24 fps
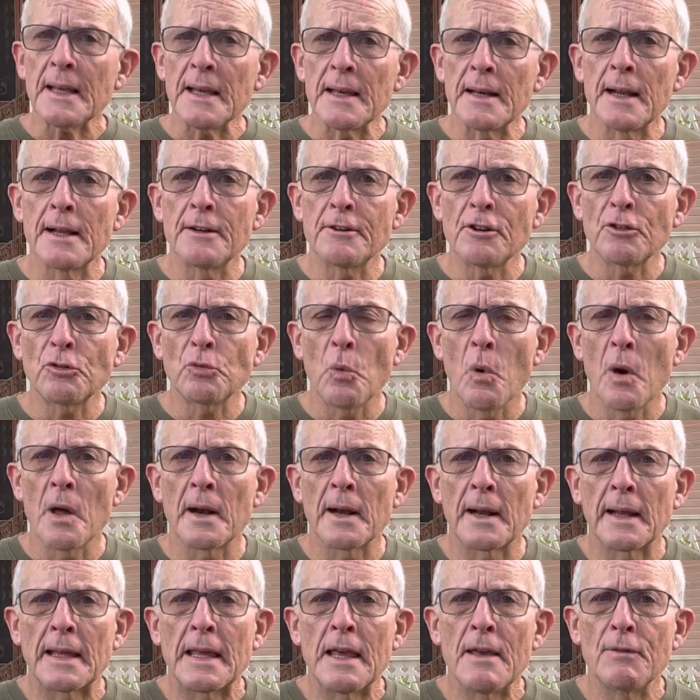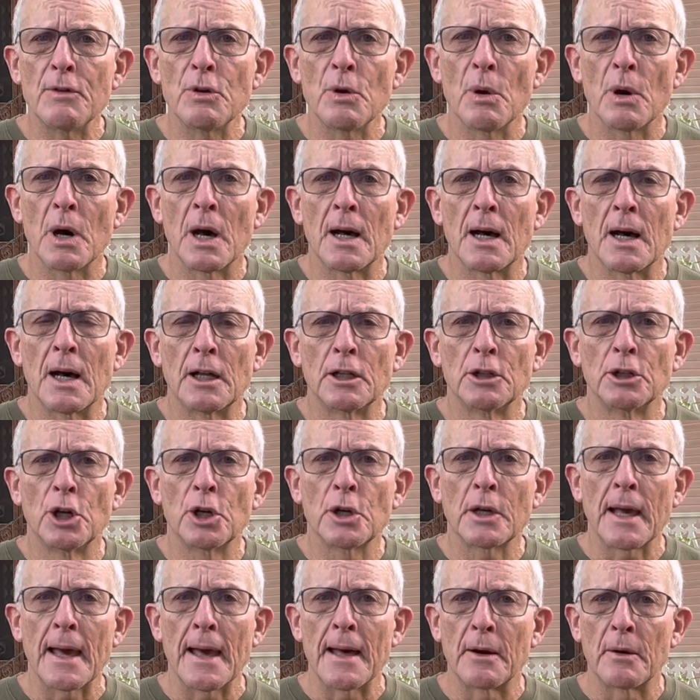and I just wanted to give you a, a
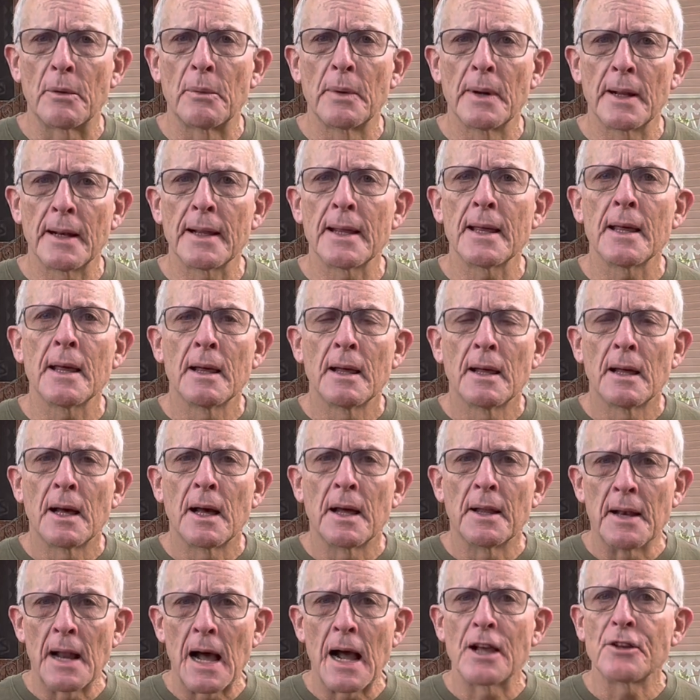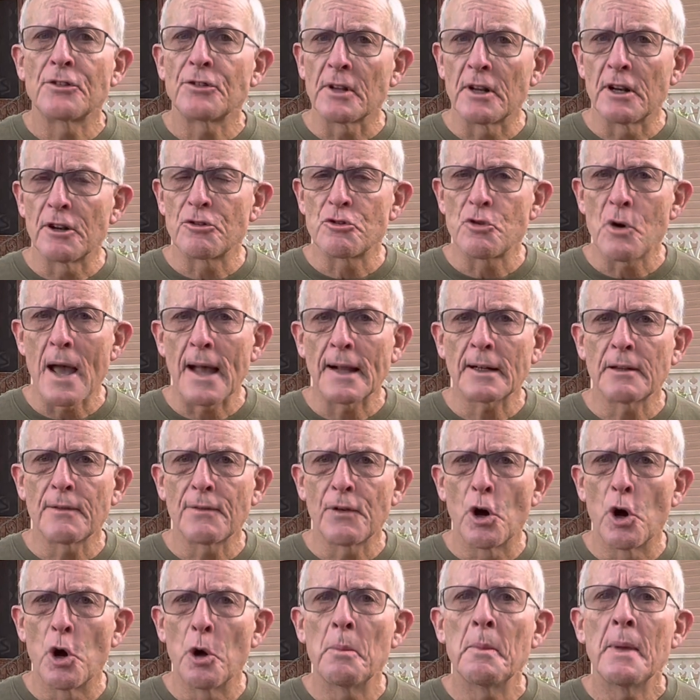look at a really nice and attractive
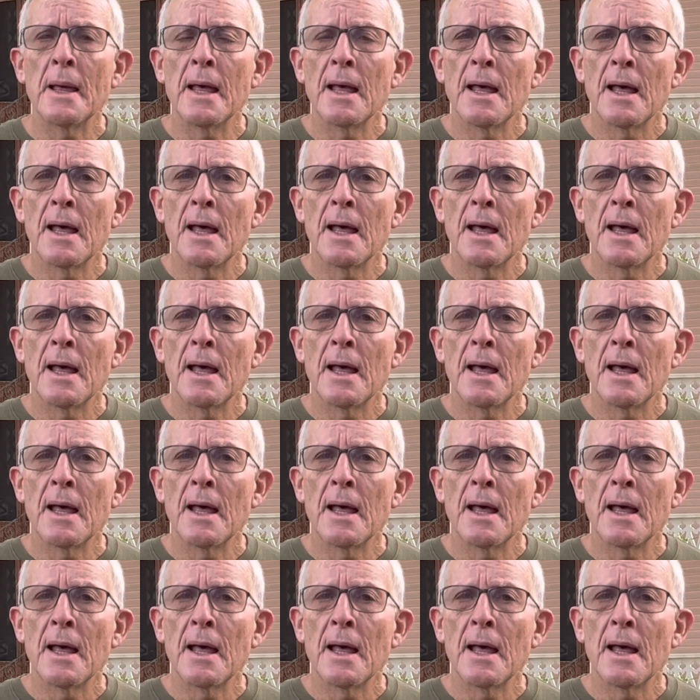home.